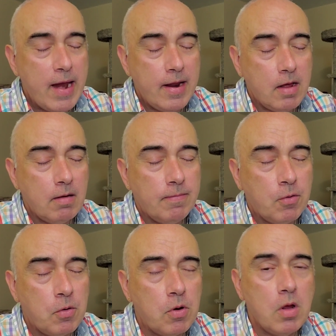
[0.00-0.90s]
I'm
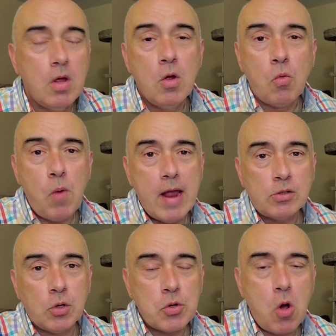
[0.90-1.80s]
waiting for
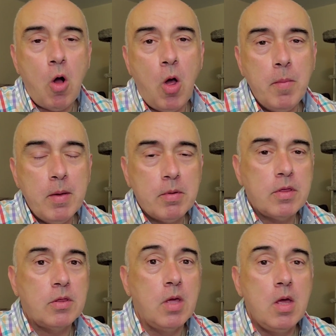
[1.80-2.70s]
Rachel to
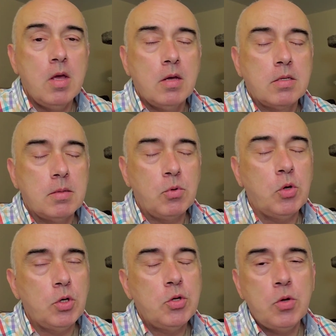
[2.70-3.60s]
call me with
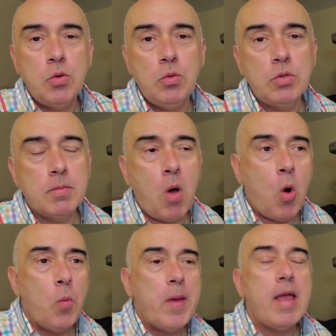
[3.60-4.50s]
some good
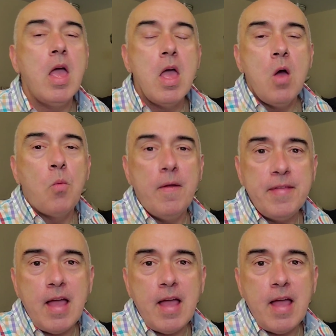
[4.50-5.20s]
news. I'm hoping.